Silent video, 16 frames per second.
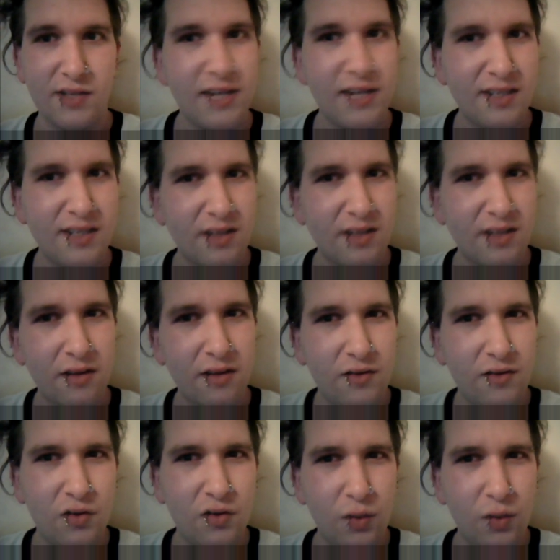Science has
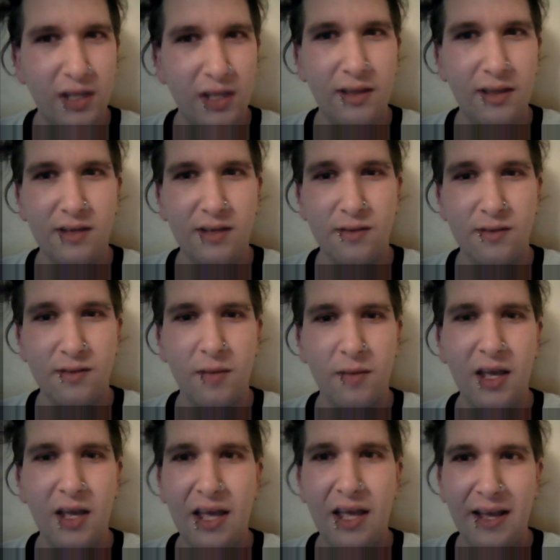nothing to do with atheism.
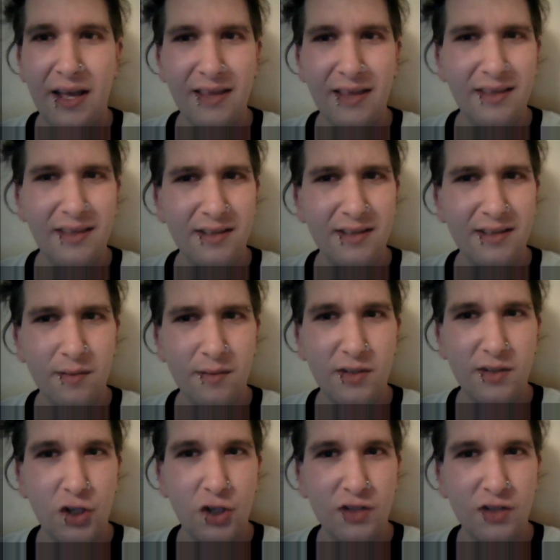Atheism
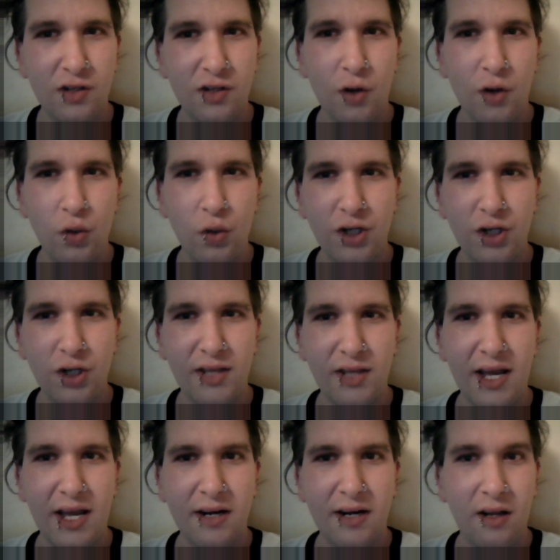is just the notion
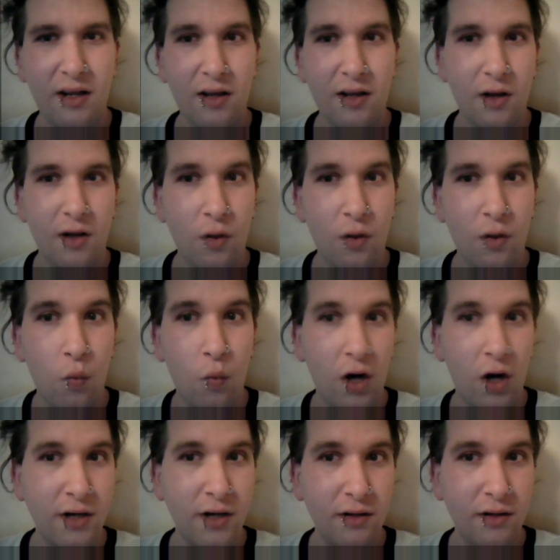that
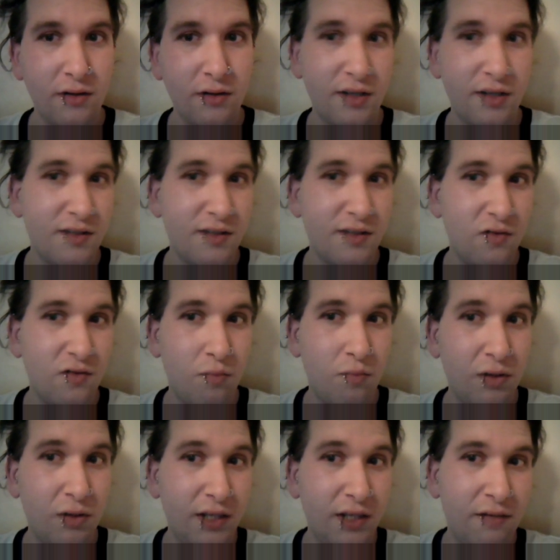one doesn't
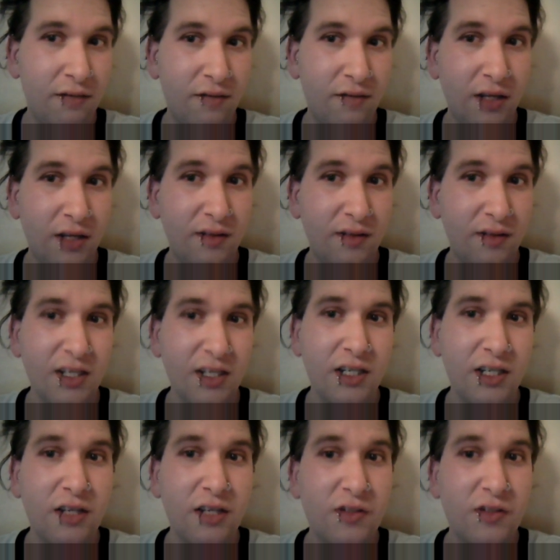believe in
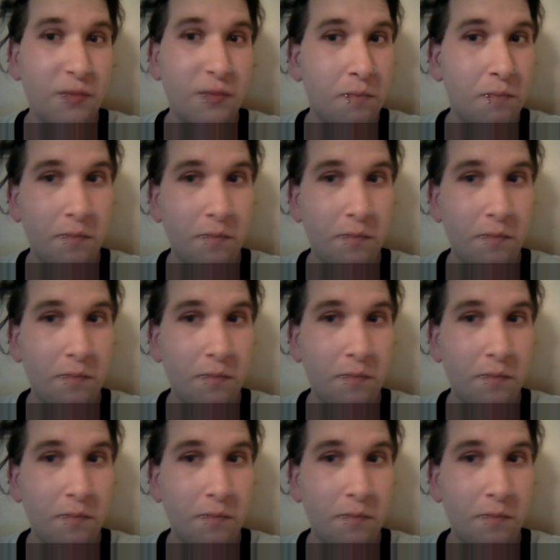deities.